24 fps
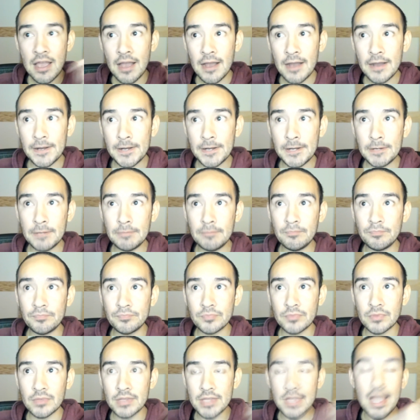
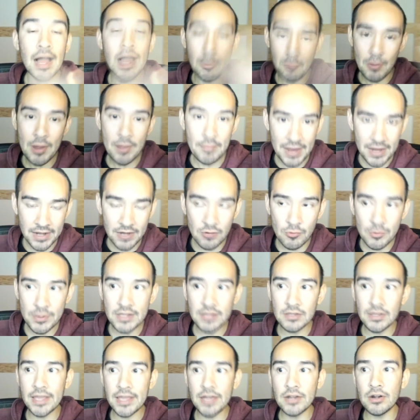I went back a
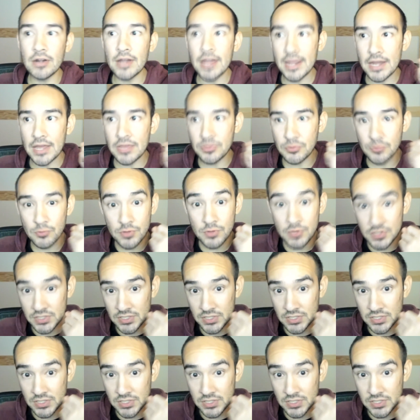week later and I threw the